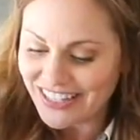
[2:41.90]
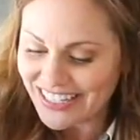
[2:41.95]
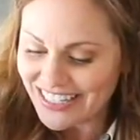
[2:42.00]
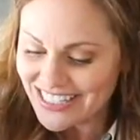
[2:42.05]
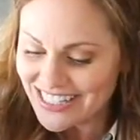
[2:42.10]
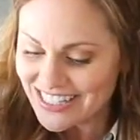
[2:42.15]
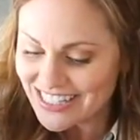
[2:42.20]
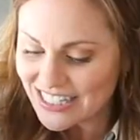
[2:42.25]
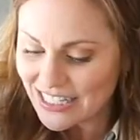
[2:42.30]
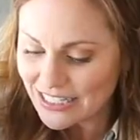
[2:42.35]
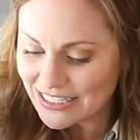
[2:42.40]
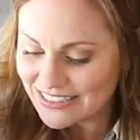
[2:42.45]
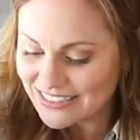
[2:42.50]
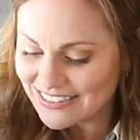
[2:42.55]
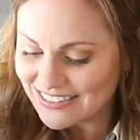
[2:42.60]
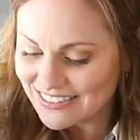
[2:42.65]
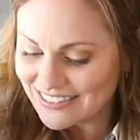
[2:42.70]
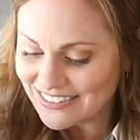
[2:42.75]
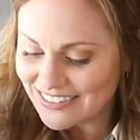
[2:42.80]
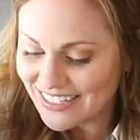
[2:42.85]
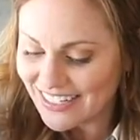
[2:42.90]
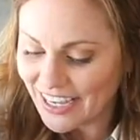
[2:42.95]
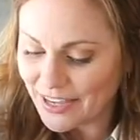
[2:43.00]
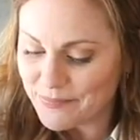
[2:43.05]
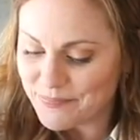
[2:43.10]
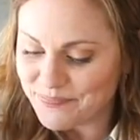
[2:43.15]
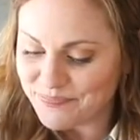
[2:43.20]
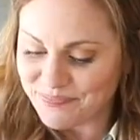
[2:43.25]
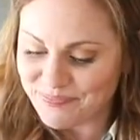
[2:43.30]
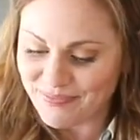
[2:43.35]
this. Okay,
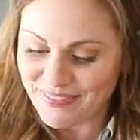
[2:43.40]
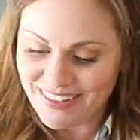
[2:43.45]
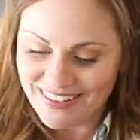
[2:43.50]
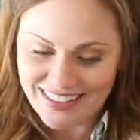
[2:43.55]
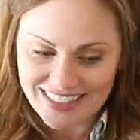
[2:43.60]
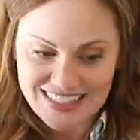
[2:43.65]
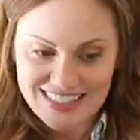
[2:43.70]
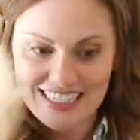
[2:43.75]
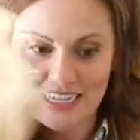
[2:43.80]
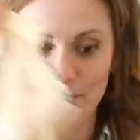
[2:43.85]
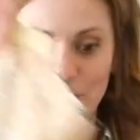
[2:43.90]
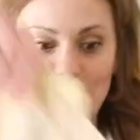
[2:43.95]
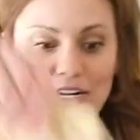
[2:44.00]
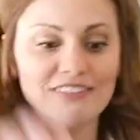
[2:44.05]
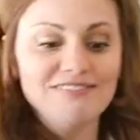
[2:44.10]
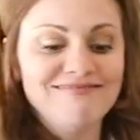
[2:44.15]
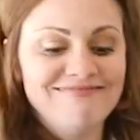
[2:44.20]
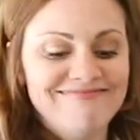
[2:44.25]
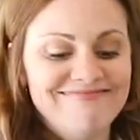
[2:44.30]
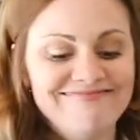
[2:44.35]
this time around.